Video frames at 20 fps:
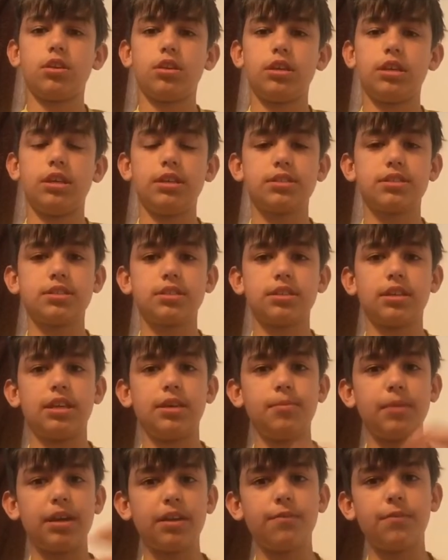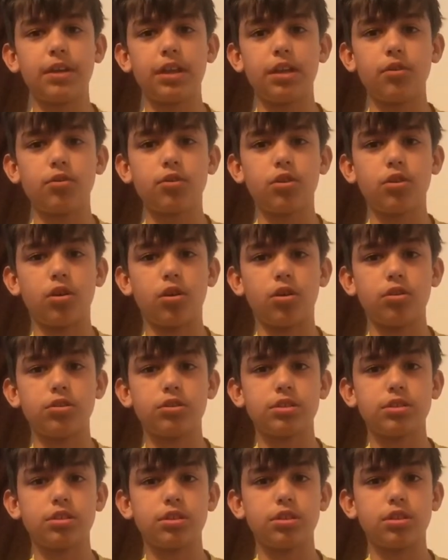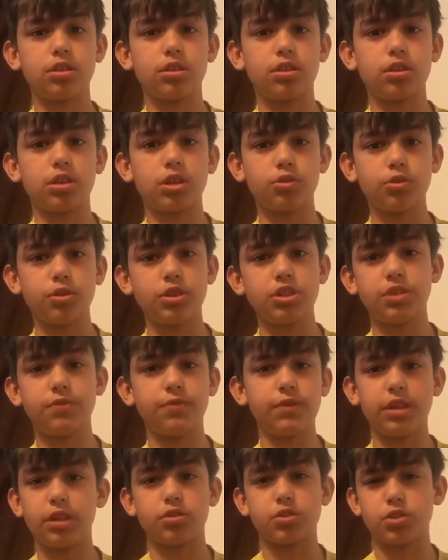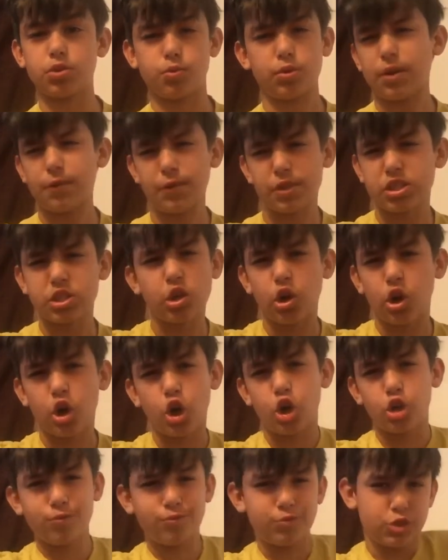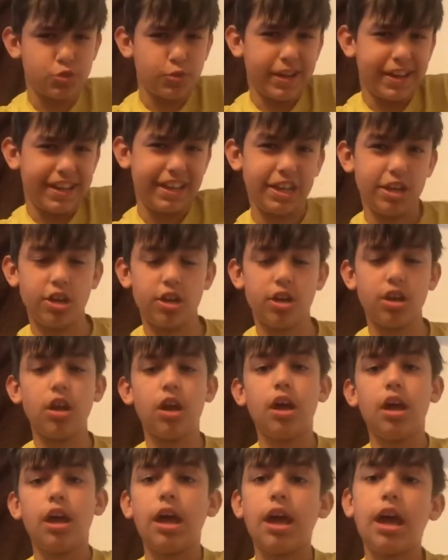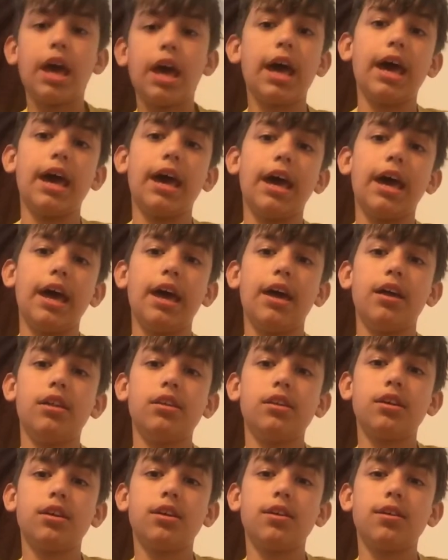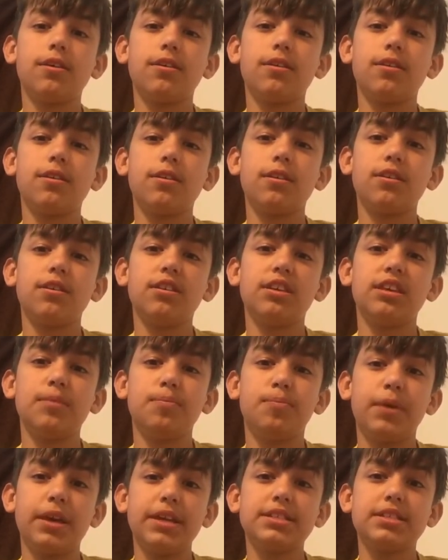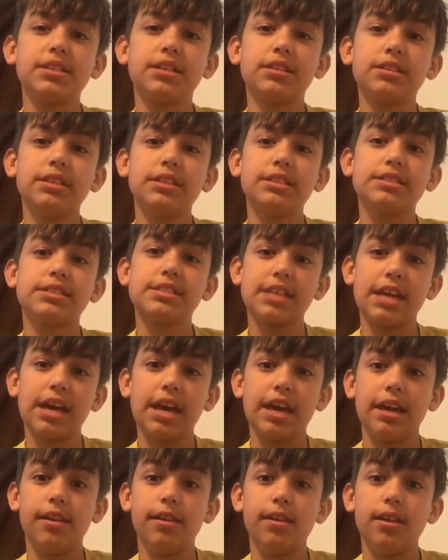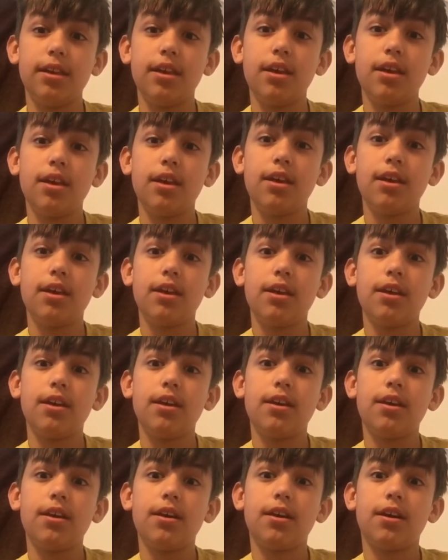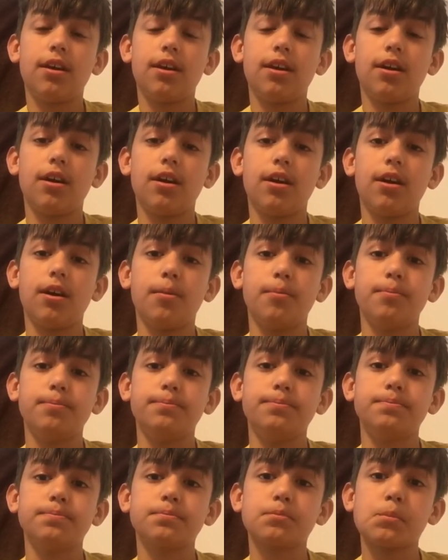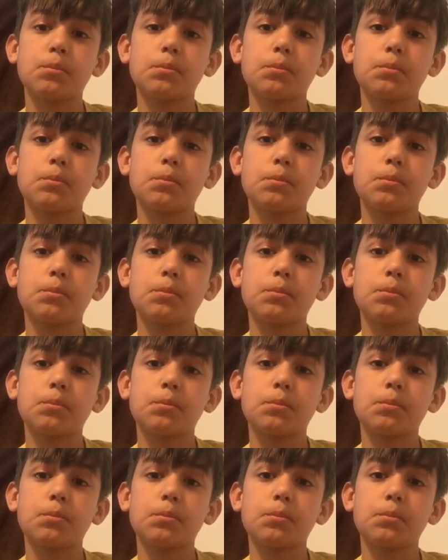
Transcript: he's he made a video called cringy videos or whatever it's called. It's right here, and he basically said um